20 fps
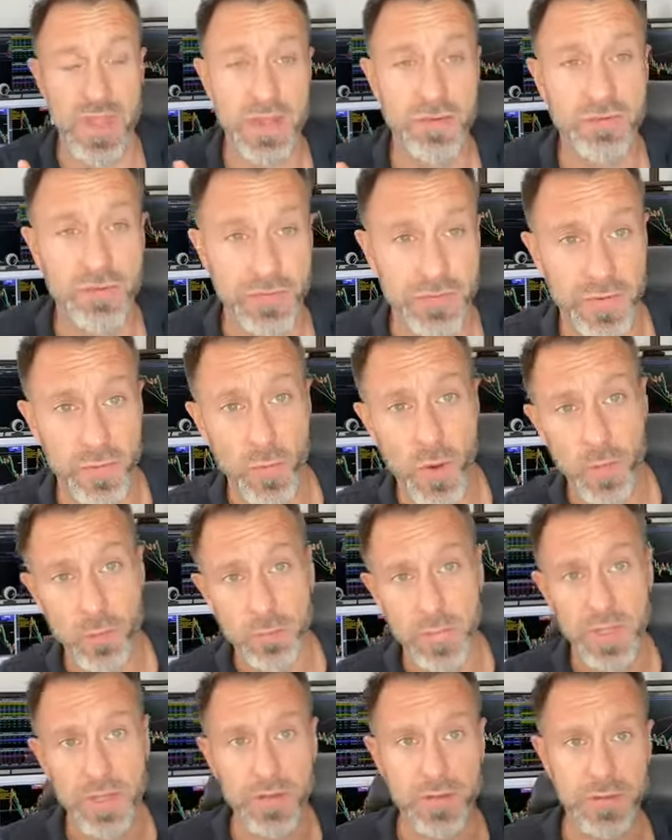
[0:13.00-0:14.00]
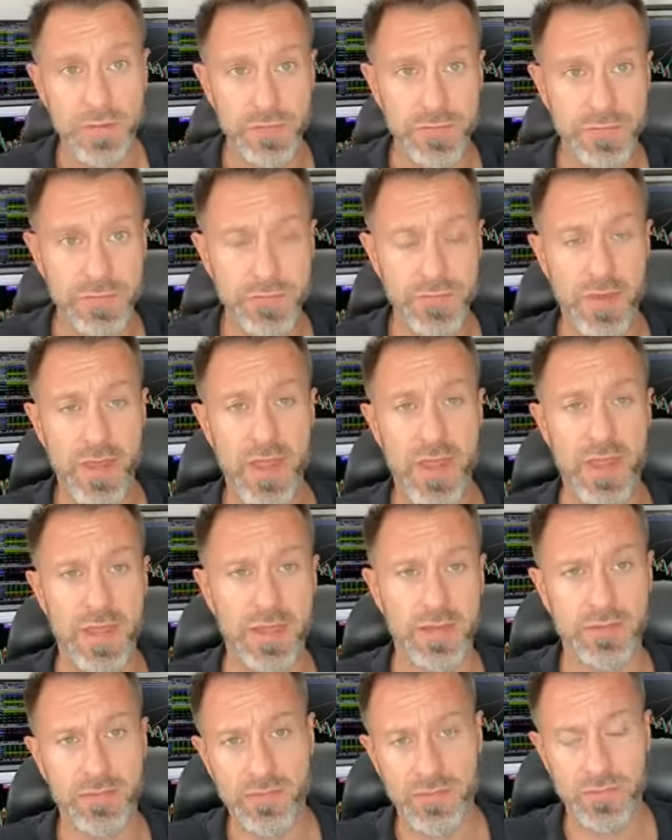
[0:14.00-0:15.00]
interesting one because
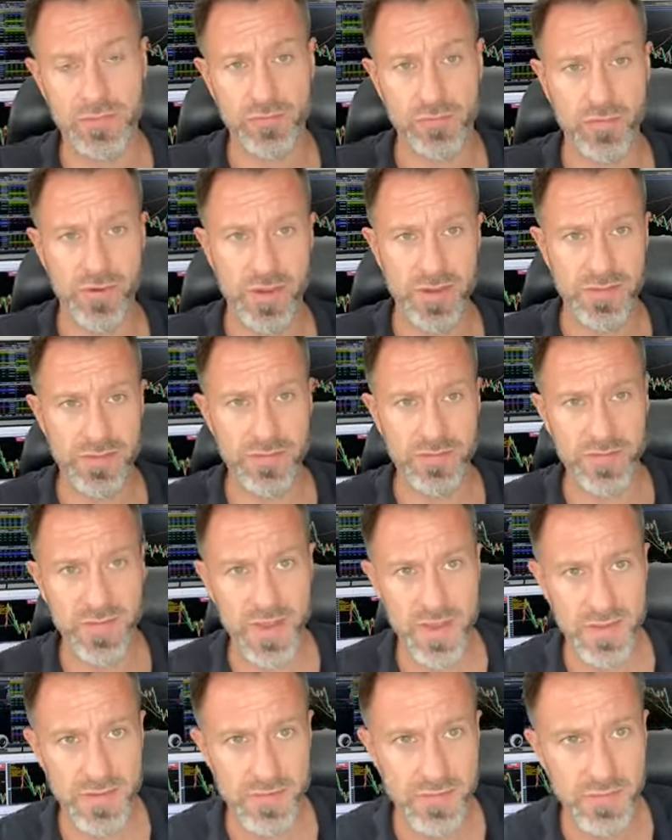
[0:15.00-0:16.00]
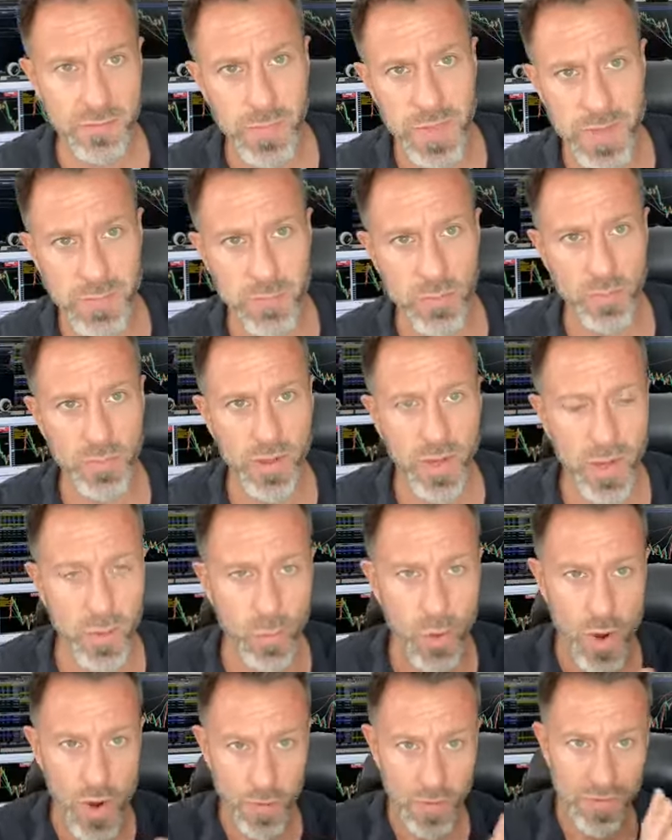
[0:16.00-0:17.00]
it transcends people that I
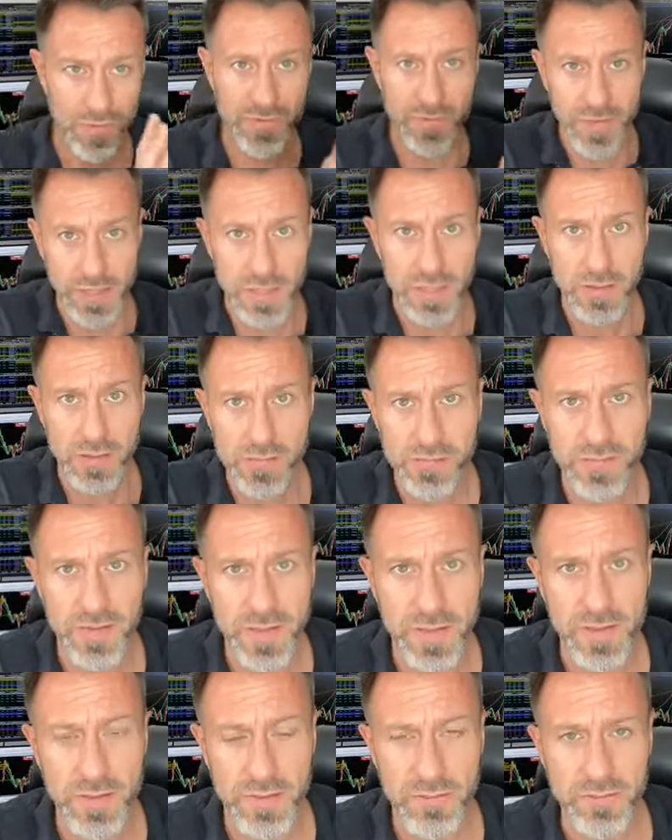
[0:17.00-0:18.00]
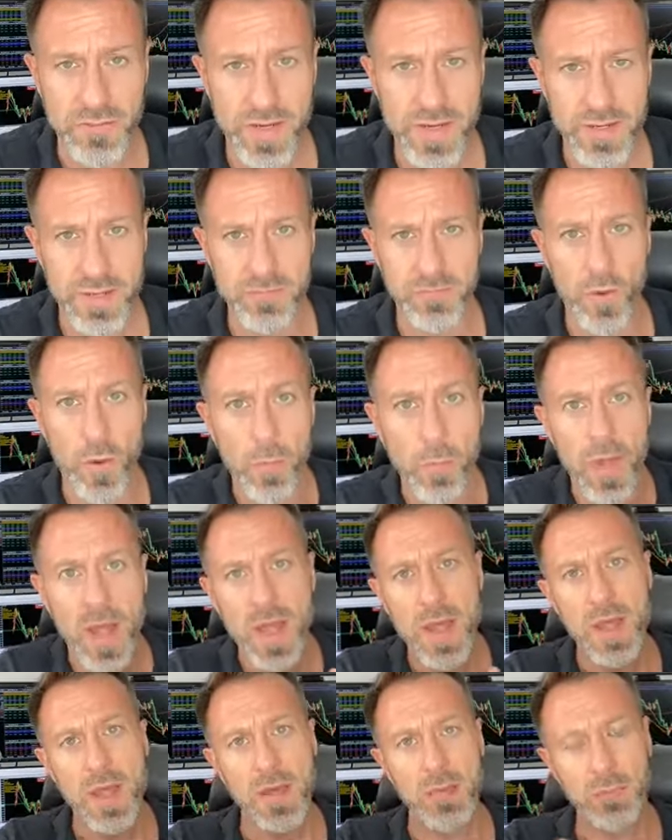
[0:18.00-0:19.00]
work with very closely in our trading room,
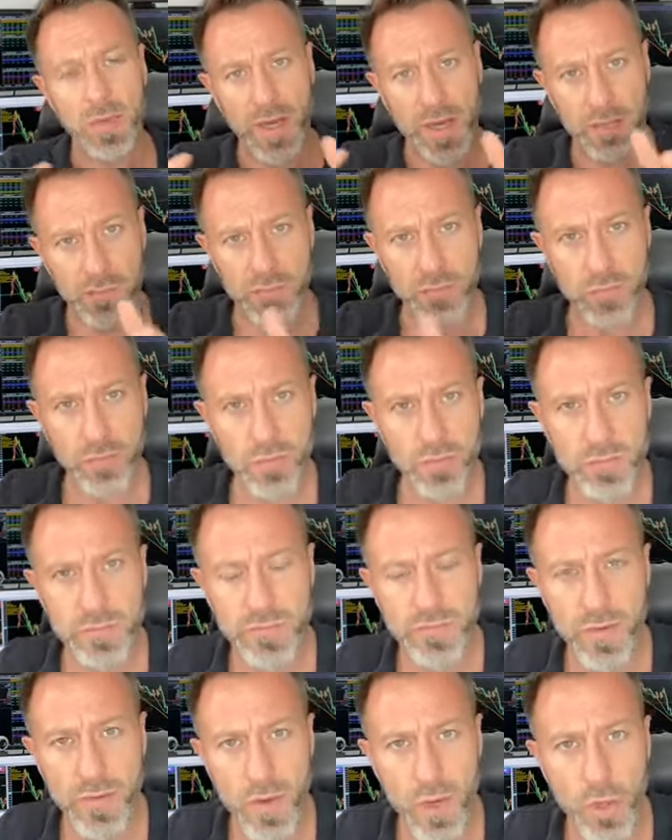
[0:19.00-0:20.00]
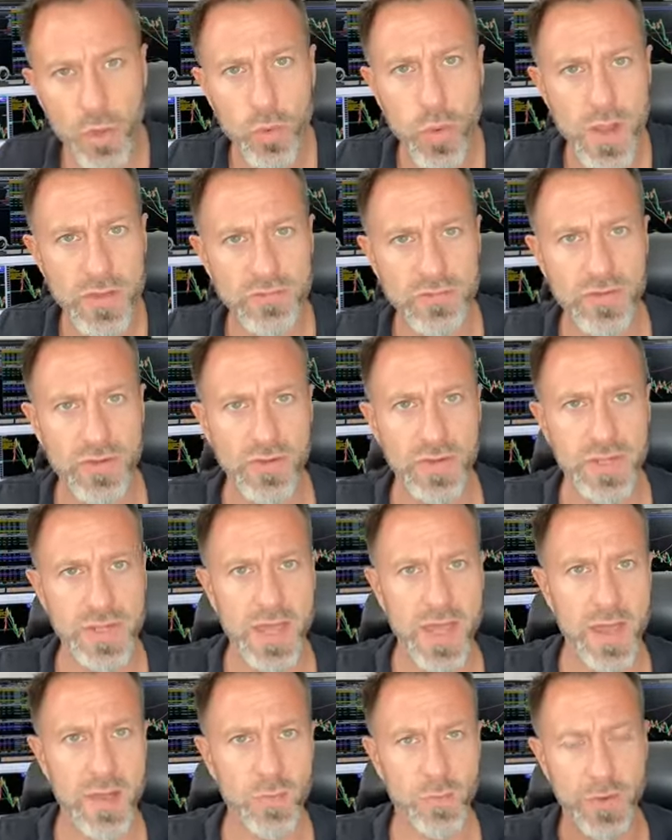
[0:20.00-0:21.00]
but it's also a question I
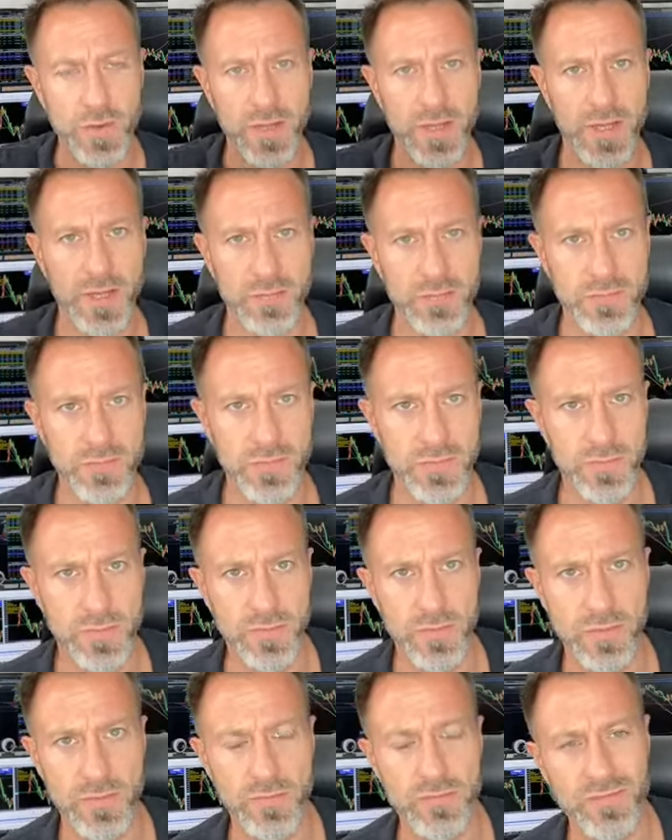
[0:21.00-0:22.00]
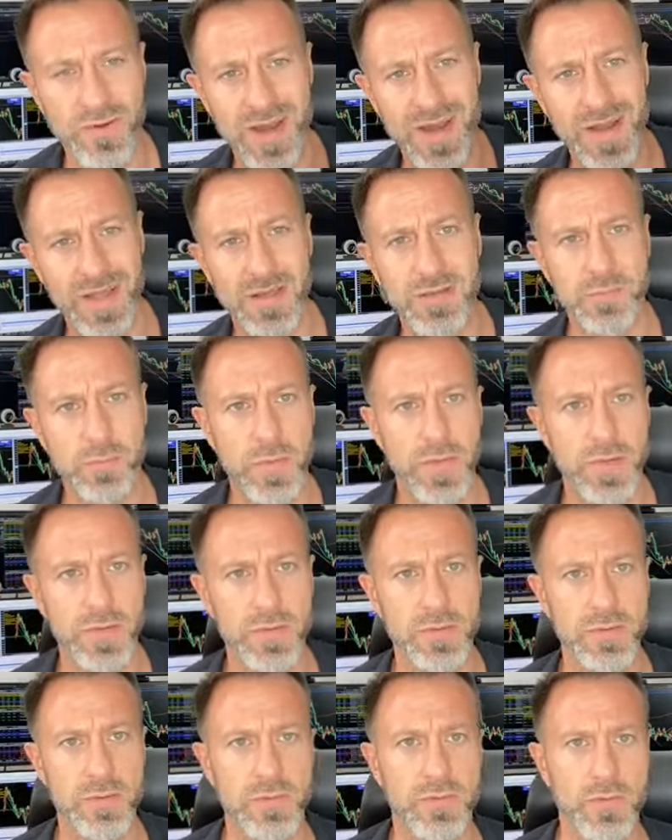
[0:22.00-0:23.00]
get when I go to trade
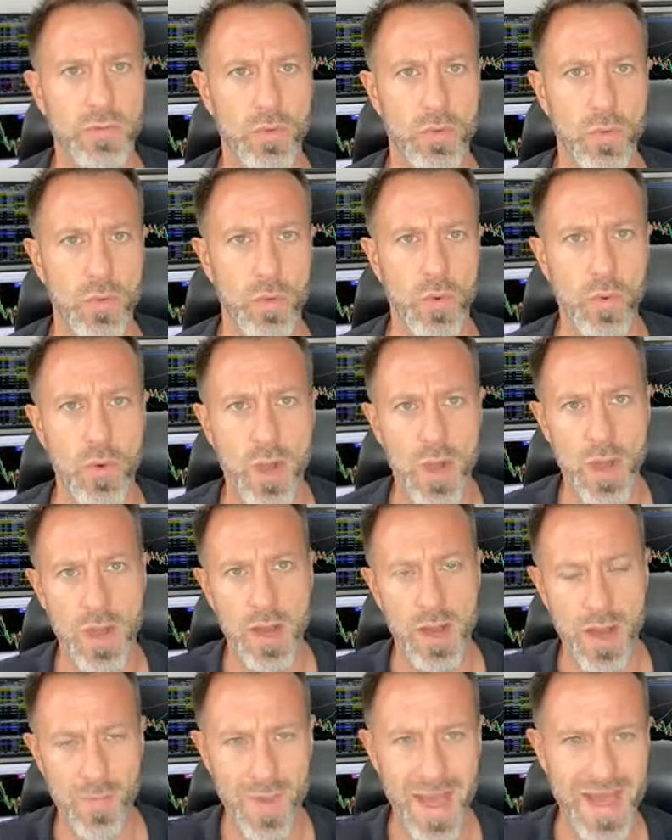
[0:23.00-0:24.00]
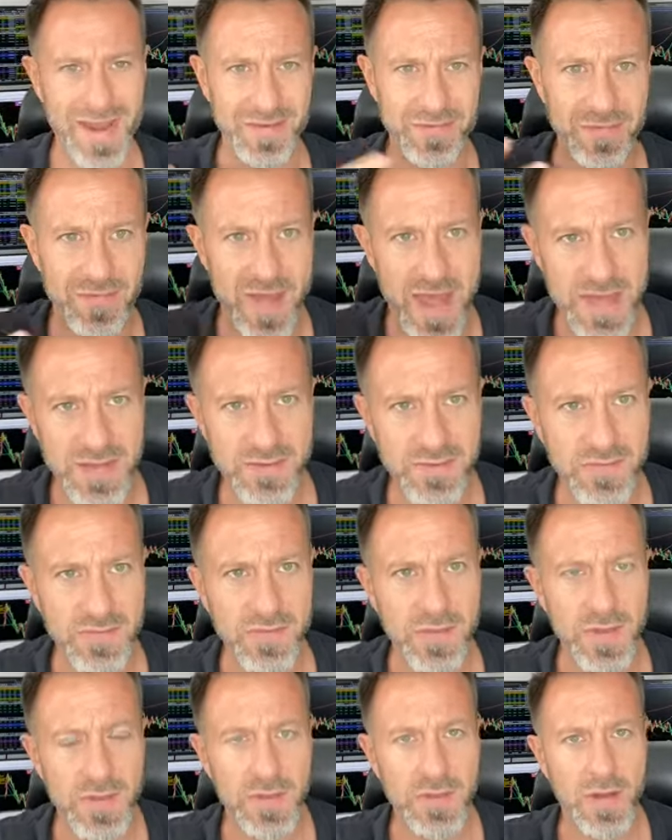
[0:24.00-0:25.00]
expos or I'm at an
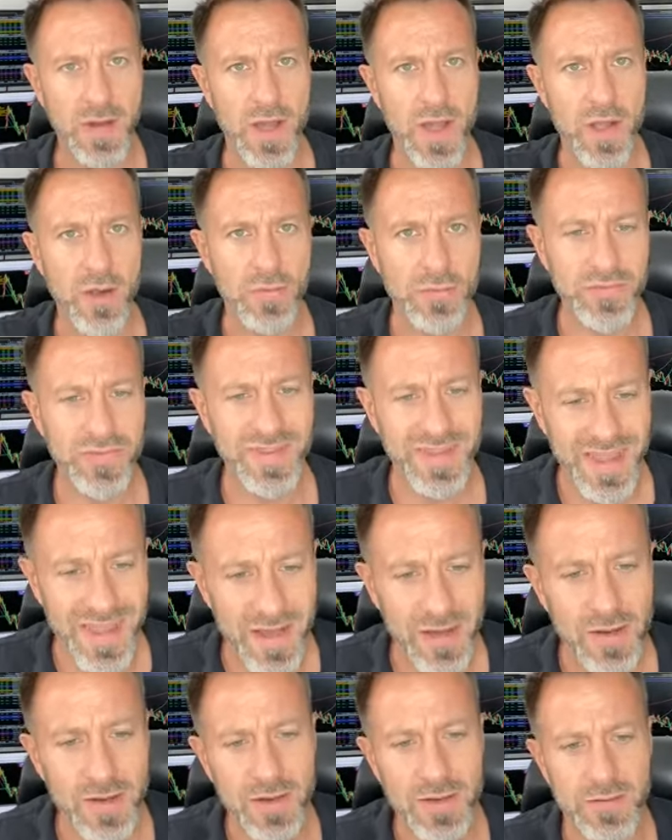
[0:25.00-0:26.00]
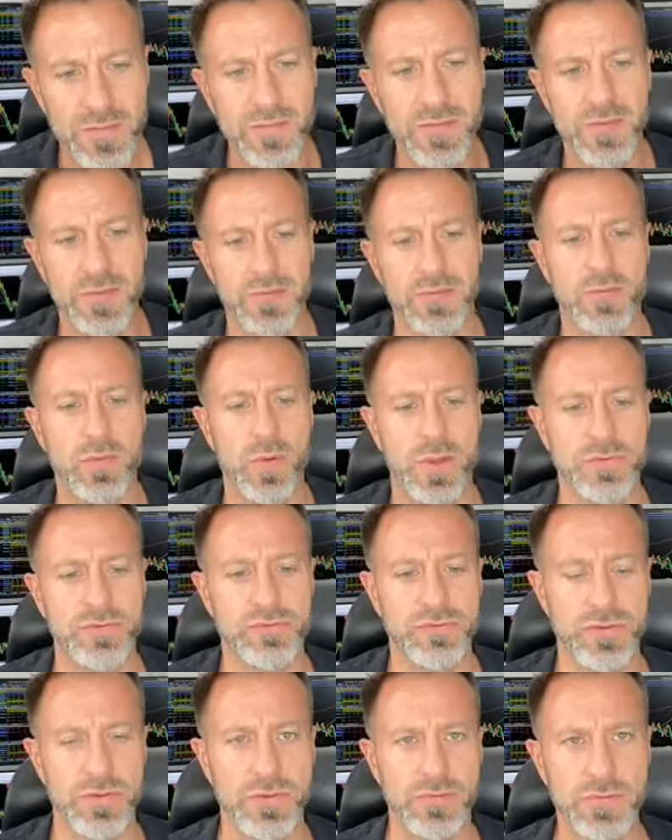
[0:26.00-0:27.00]
event. I often get asked this
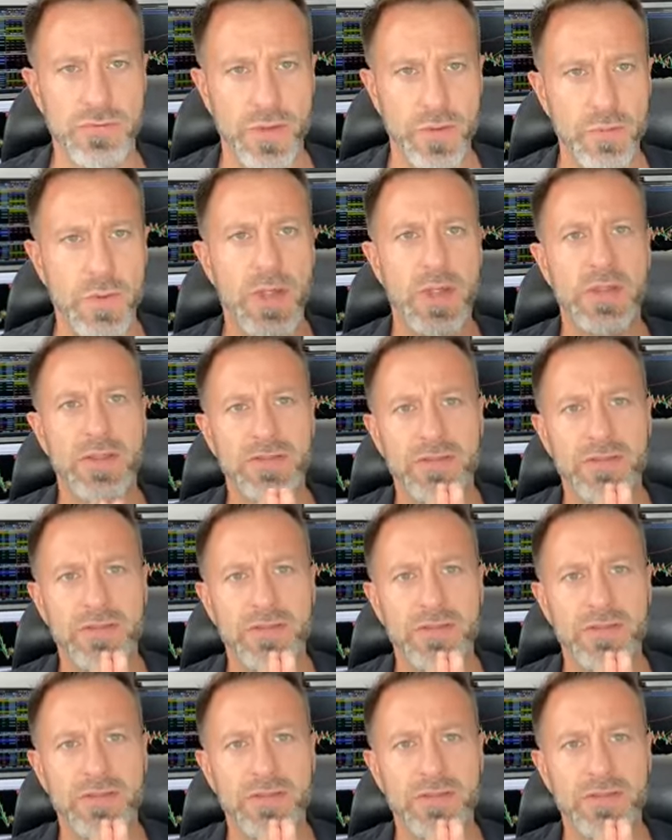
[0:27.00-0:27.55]
question. So,